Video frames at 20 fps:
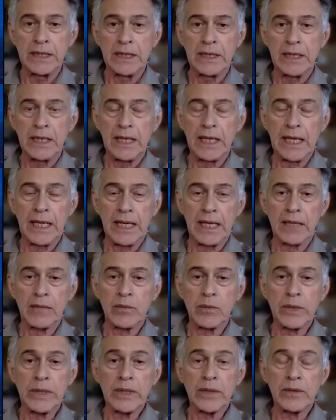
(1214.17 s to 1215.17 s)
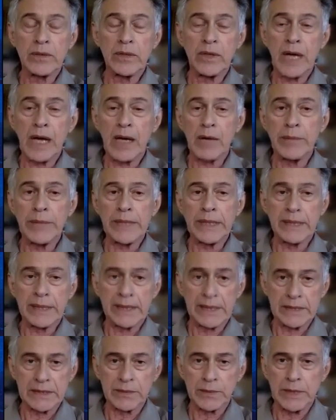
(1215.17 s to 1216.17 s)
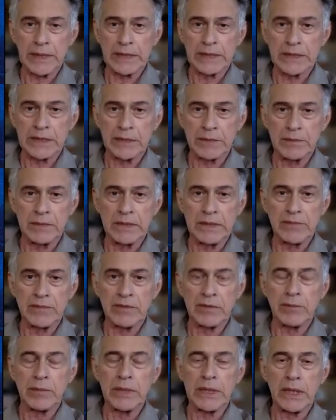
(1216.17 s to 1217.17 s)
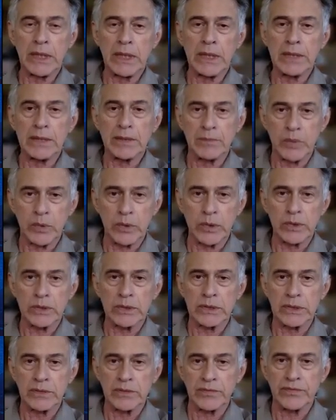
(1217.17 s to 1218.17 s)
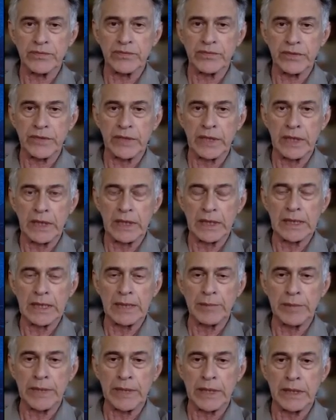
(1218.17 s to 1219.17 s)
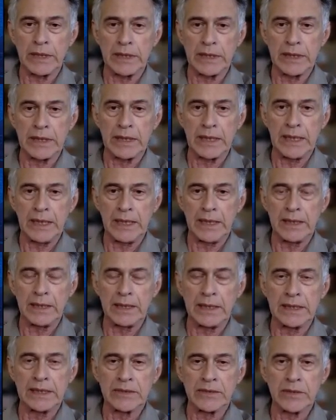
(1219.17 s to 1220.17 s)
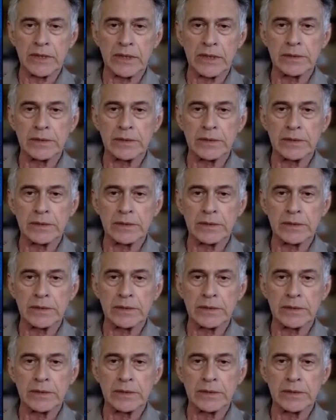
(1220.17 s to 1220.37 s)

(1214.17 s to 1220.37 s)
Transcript: And we don't know how big an expansion, even beyond the borders of uh, Lebanon and Israel.